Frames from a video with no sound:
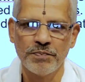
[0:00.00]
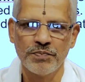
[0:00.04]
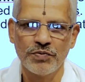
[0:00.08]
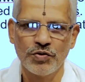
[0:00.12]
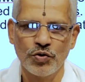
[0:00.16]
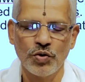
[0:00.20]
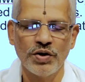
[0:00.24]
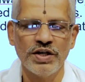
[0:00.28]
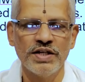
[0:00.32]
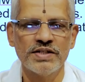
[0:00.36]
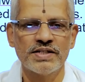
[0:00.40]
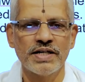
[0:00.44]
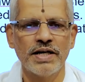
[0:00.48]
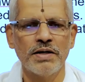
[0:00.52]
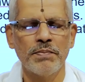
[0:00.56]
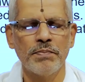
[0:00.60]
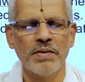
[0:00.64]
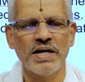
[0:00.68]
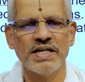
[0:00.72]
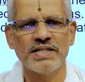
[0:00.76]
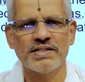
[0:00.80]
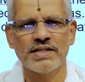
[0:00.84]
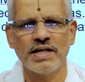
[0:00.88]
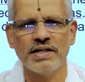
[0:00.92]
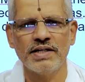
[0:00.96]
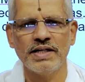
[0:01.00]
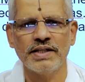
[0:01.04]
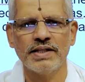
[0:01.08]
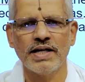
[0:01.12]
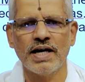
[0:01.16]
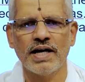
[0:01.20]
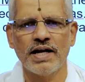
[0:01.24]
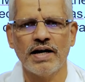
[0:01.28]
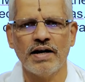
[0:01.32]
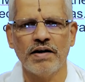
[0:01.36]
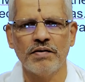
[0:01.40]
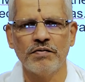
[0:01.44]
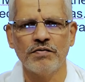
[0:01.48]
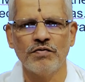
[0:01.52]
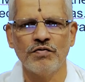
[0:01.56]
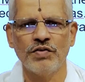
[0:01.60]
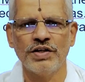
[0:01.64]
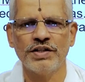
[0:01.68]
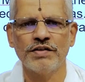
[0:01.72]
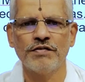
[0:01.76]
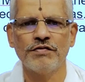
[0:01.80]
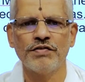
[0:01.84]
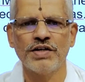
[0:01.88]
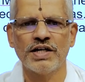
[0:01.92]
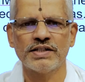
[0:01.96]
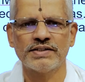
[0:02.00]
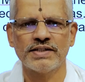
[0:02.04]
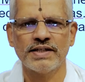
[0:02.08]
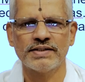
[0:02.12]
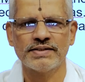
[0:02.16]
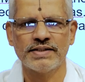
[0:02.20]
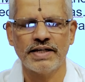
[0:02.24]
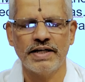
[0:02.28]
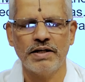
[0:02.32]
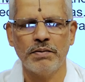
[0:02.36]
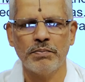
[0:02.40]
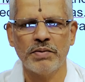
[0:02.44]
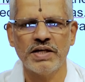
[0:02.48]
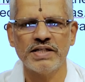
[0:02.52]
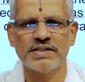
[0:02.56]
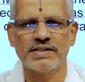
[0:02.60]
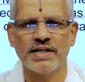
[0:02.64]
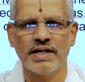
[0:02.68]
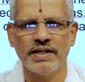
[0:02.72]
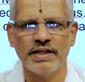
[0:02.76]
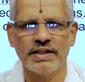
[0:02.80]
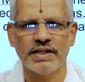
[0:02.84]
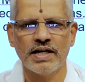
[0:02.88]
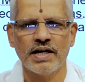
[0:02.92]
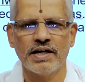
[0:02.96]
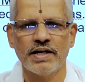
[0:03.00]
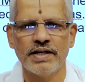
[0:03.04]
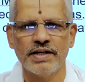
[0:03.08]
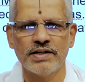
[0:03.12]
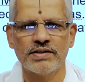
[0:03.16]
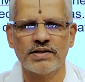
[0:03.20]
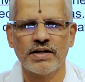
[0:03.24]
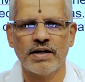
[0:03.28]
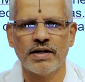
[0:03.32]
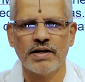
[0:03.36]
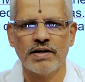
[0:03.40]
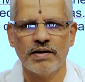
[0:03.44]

So he said, my Sannidhana, Vedavyasa said, my Sannidhana is